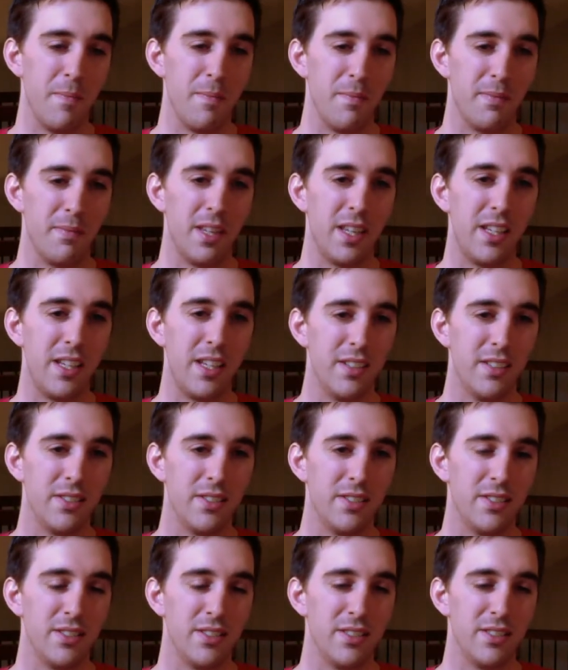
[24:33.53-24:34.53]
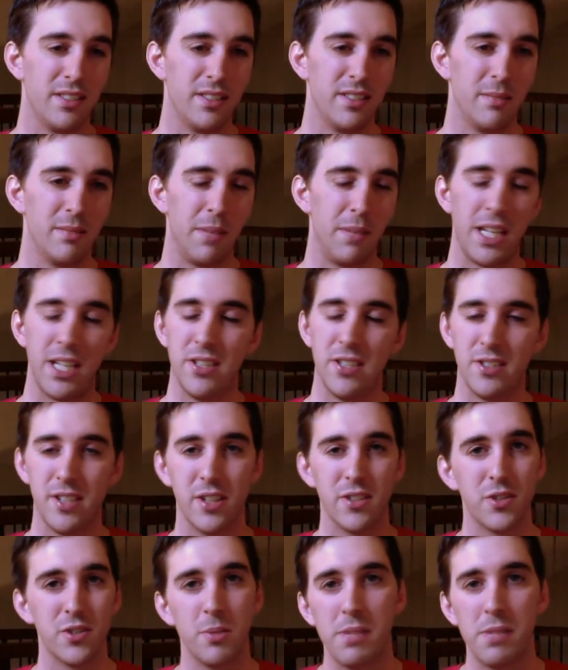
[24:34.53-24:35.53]
He's
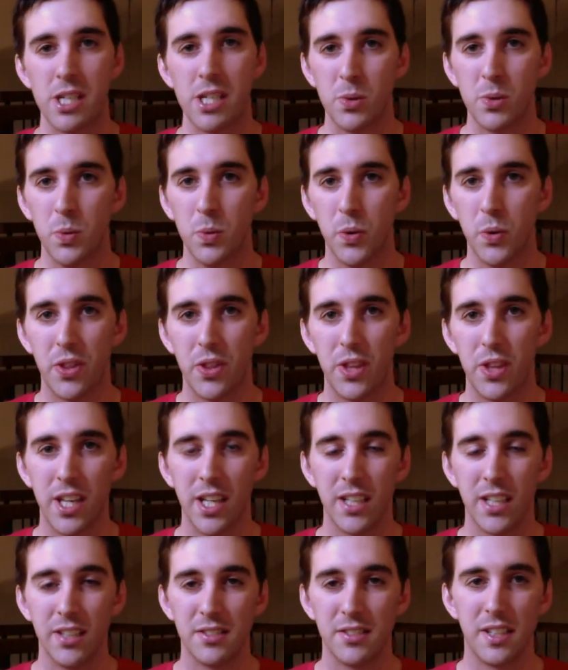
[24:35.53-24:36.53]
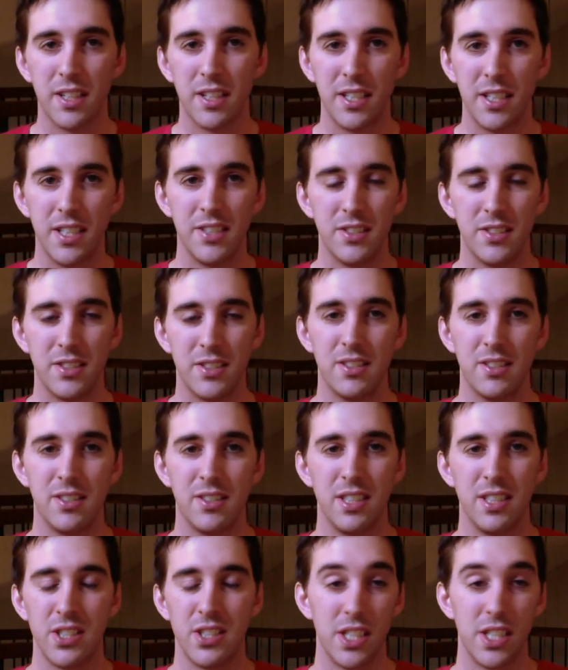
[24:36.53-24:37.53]
done so many cool things, and he's
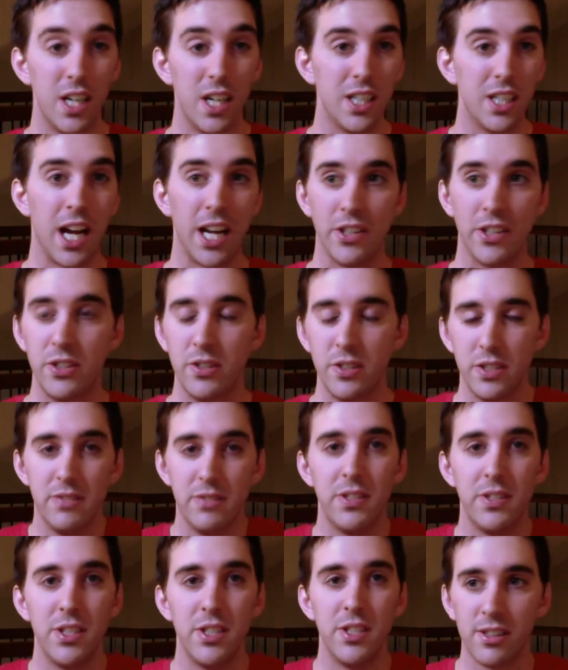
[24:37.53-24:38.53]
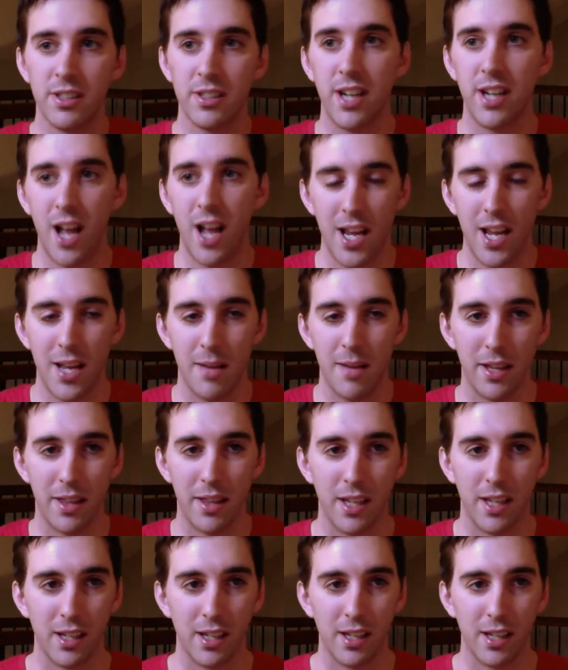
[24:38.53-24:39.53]
a young guy too. He's even younger than I am, I
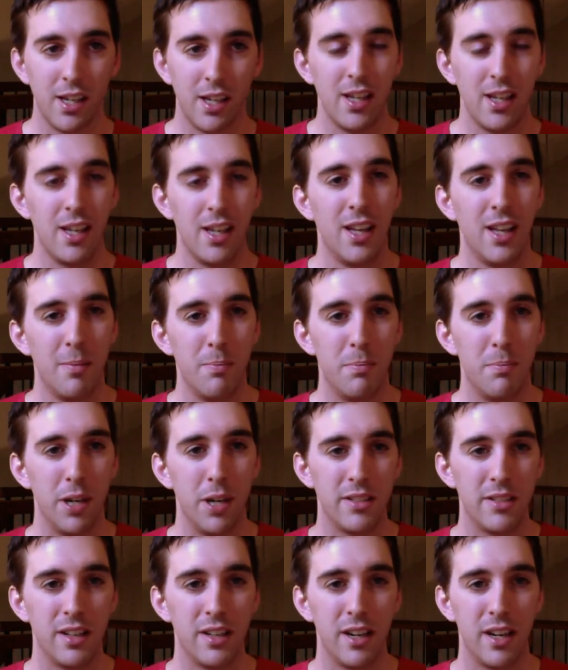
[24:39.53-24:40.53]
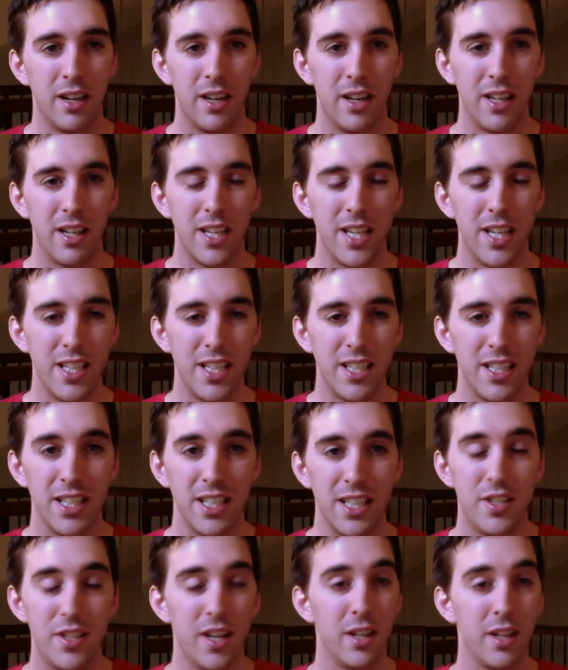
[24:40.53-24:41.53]
think. But
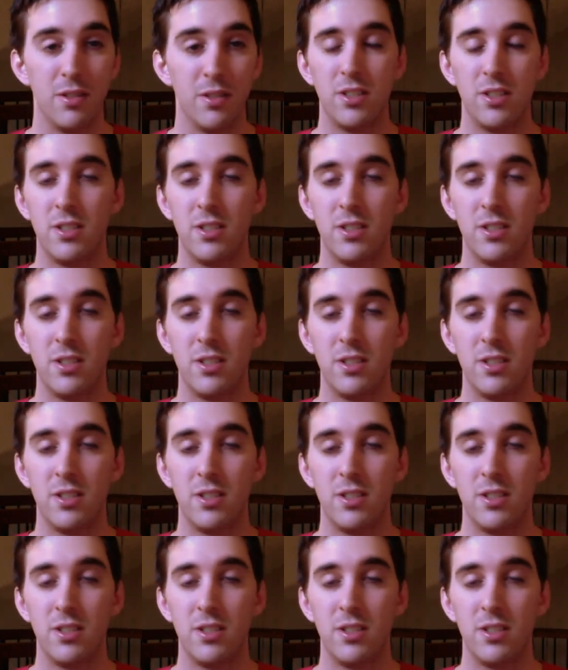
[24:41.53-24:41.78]
he's done.